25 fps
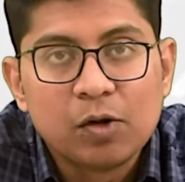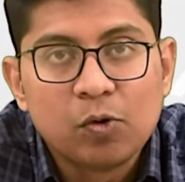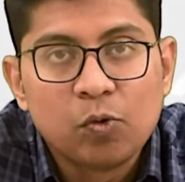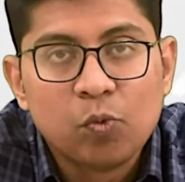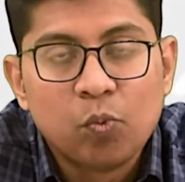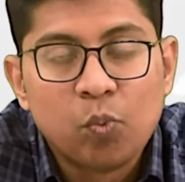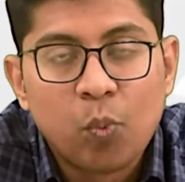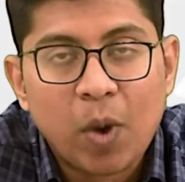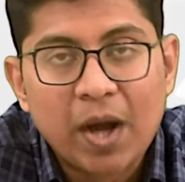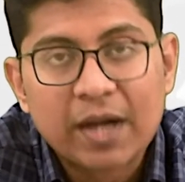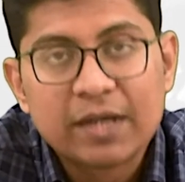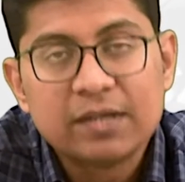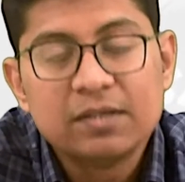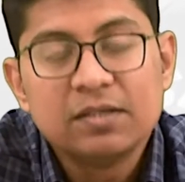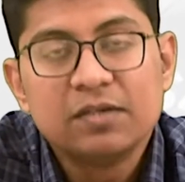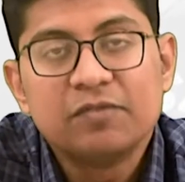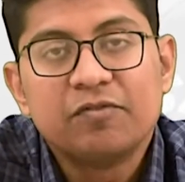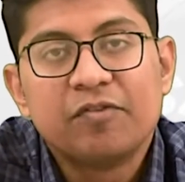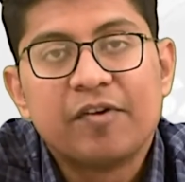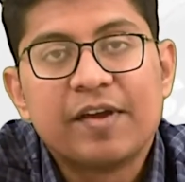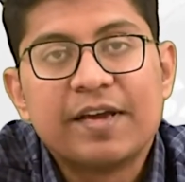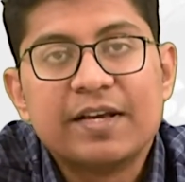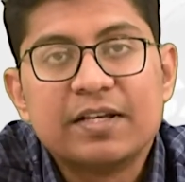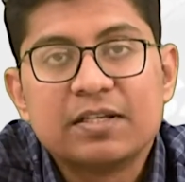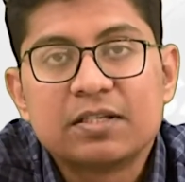One
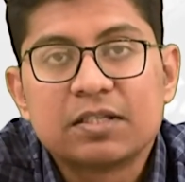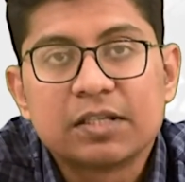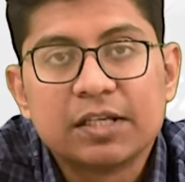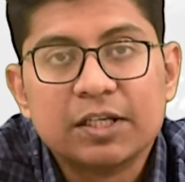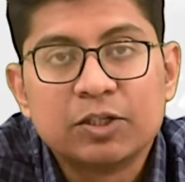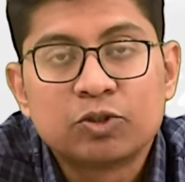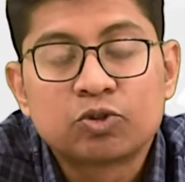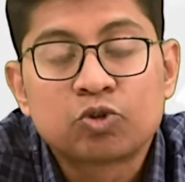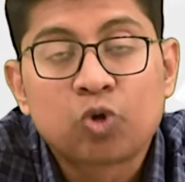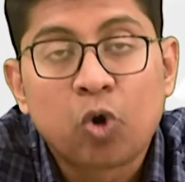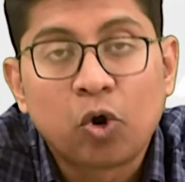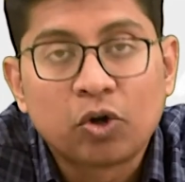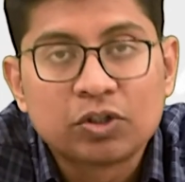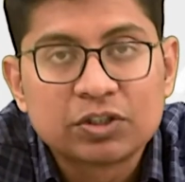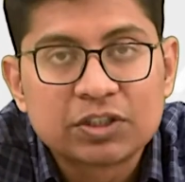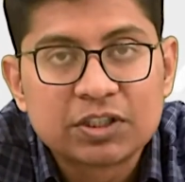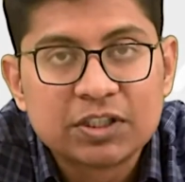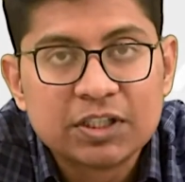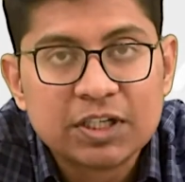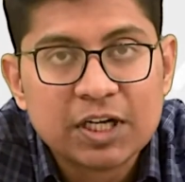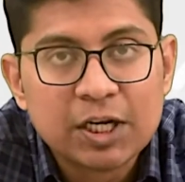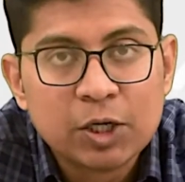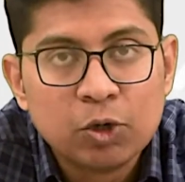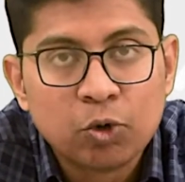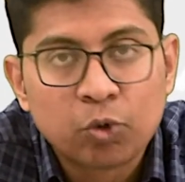face is
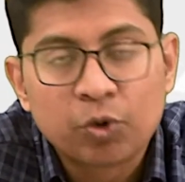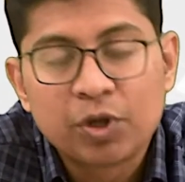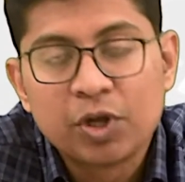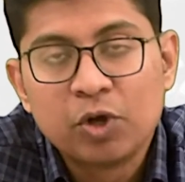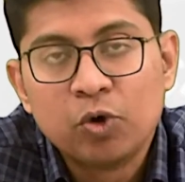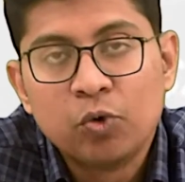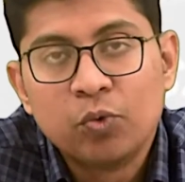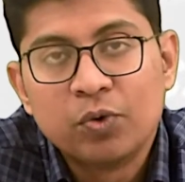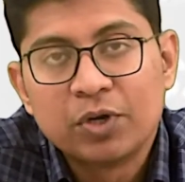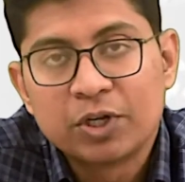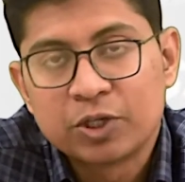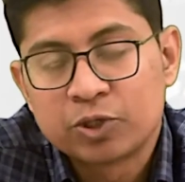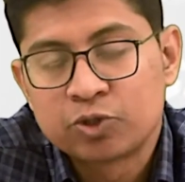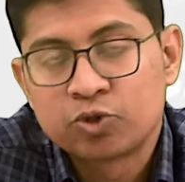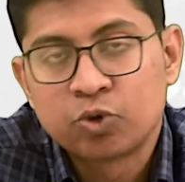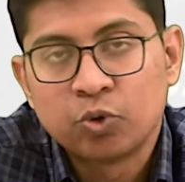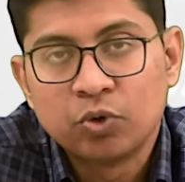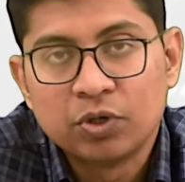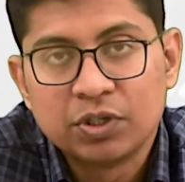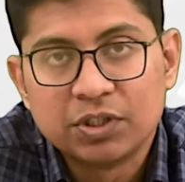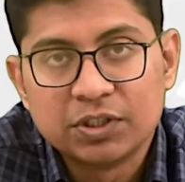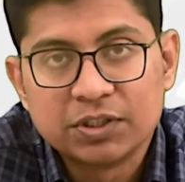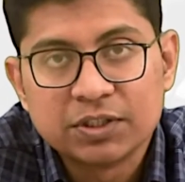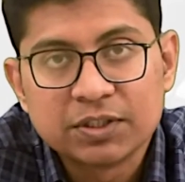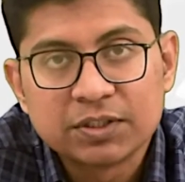constantly looking over his
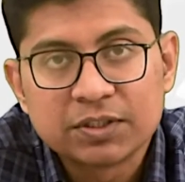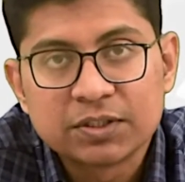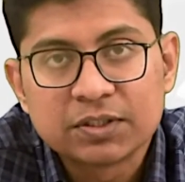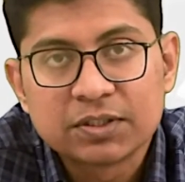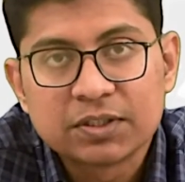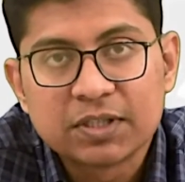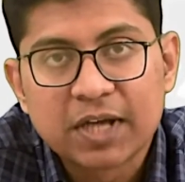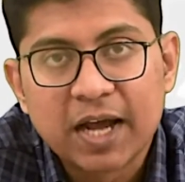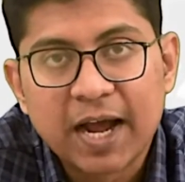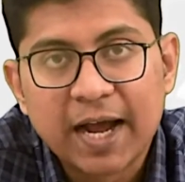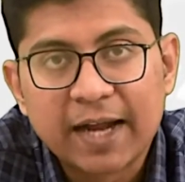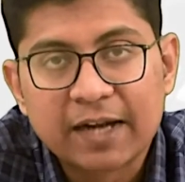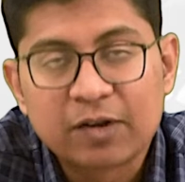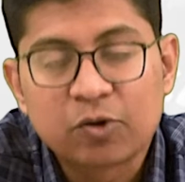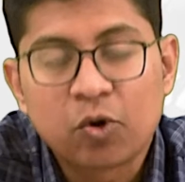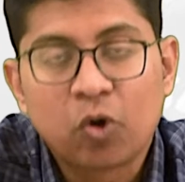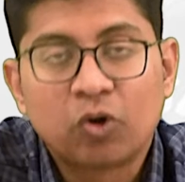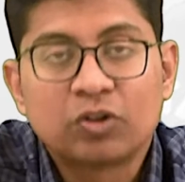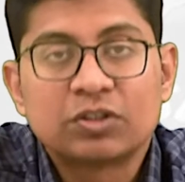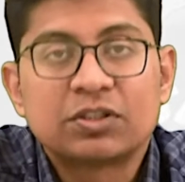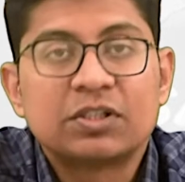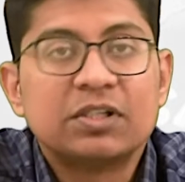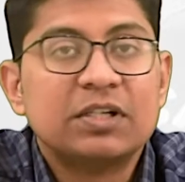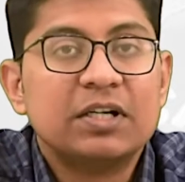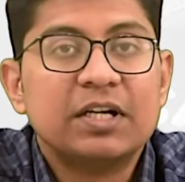shoulders and
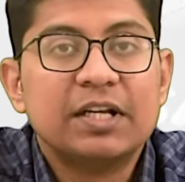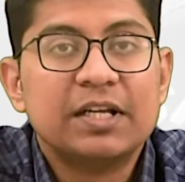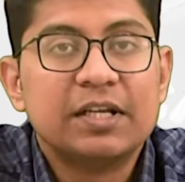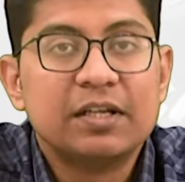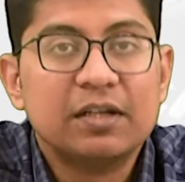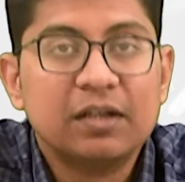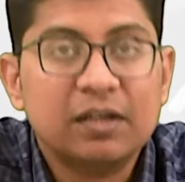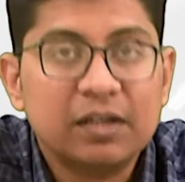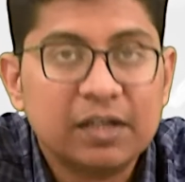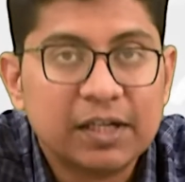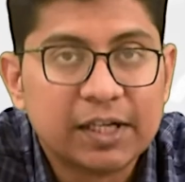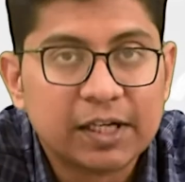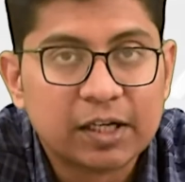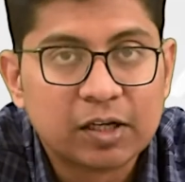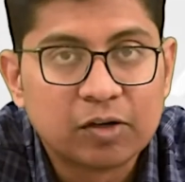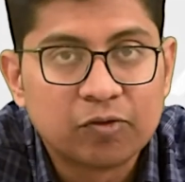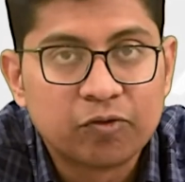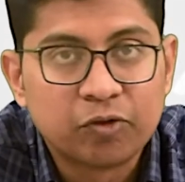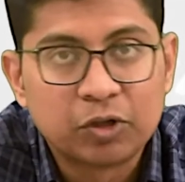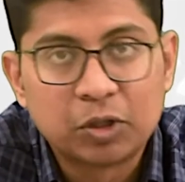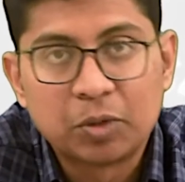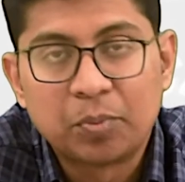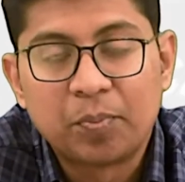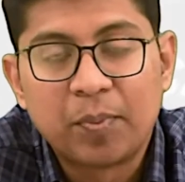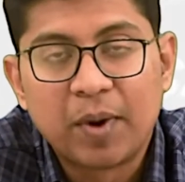constantly yearning
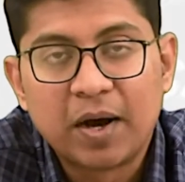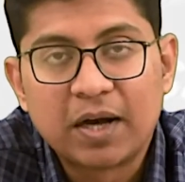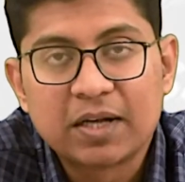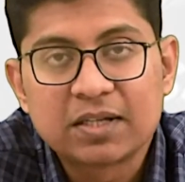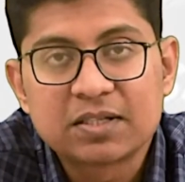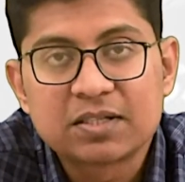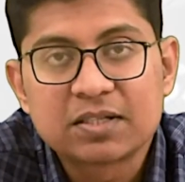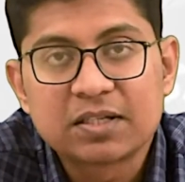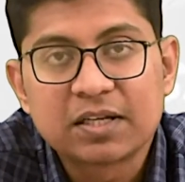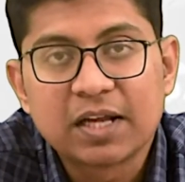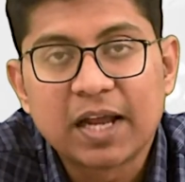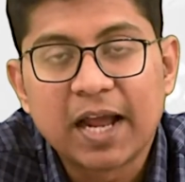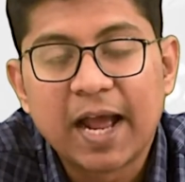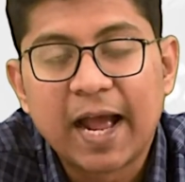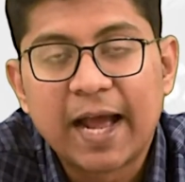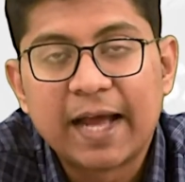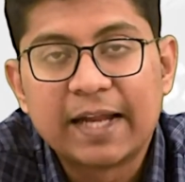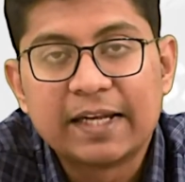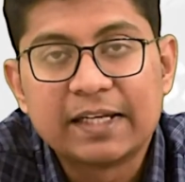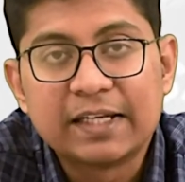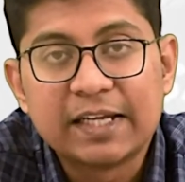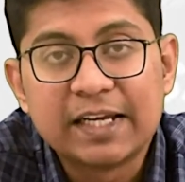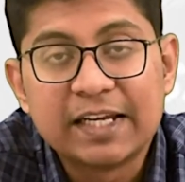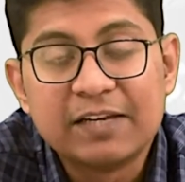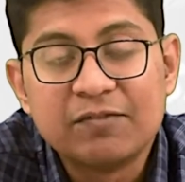for the past
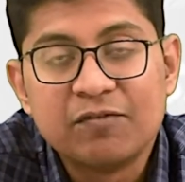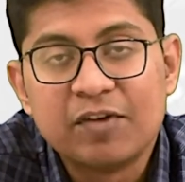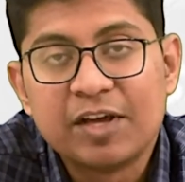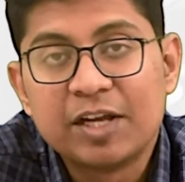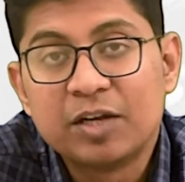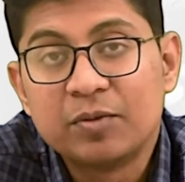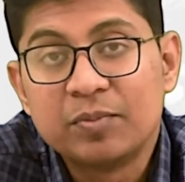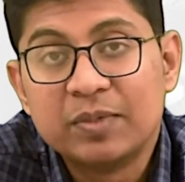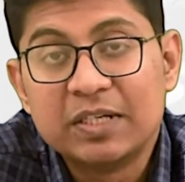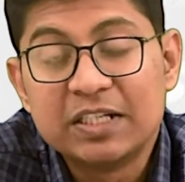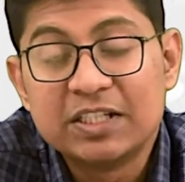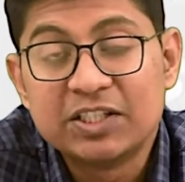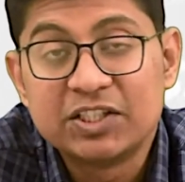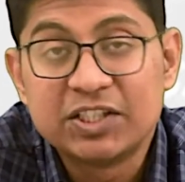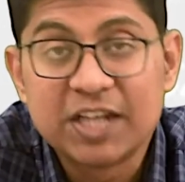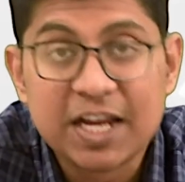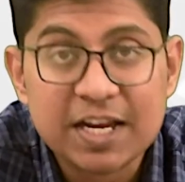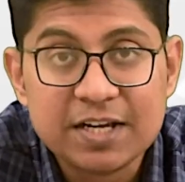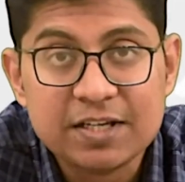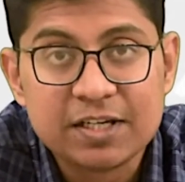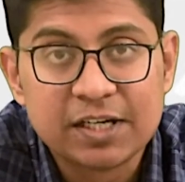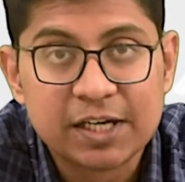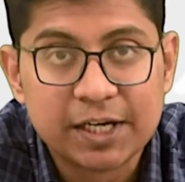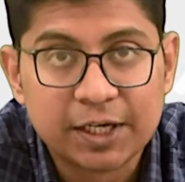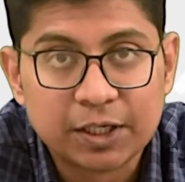and invariably
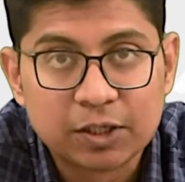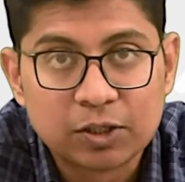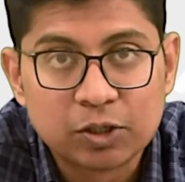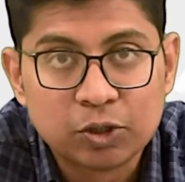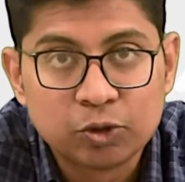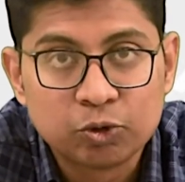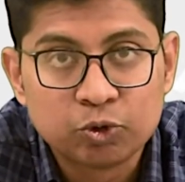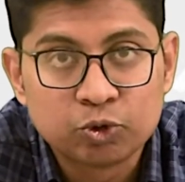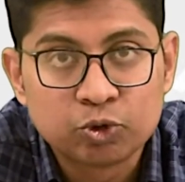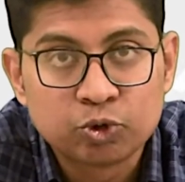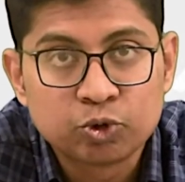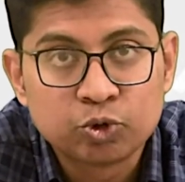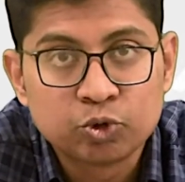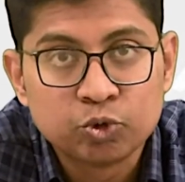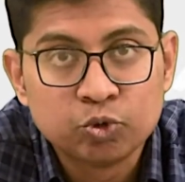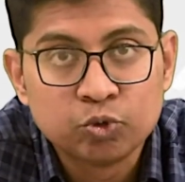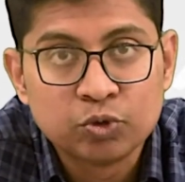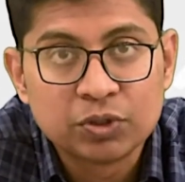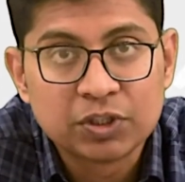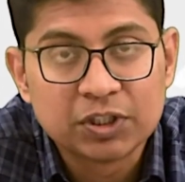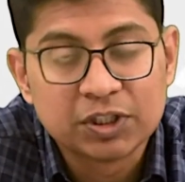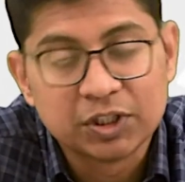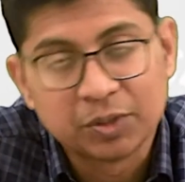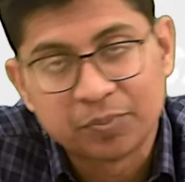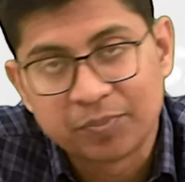changing it to suit
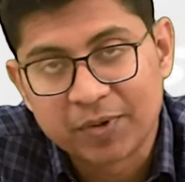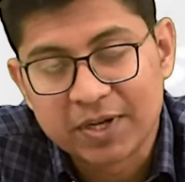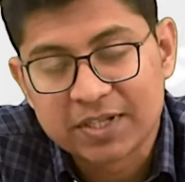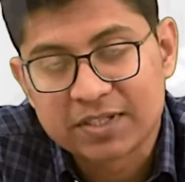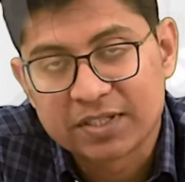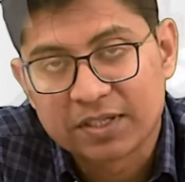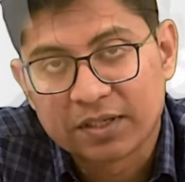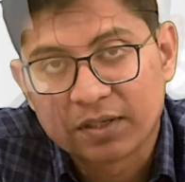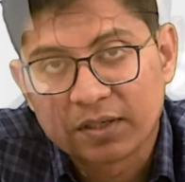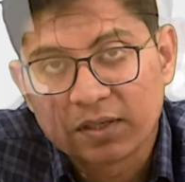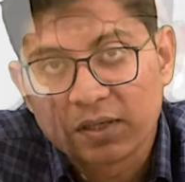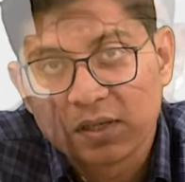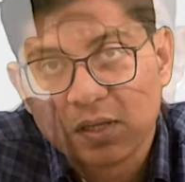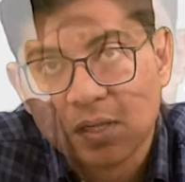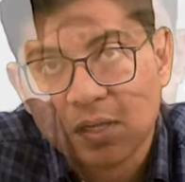the present,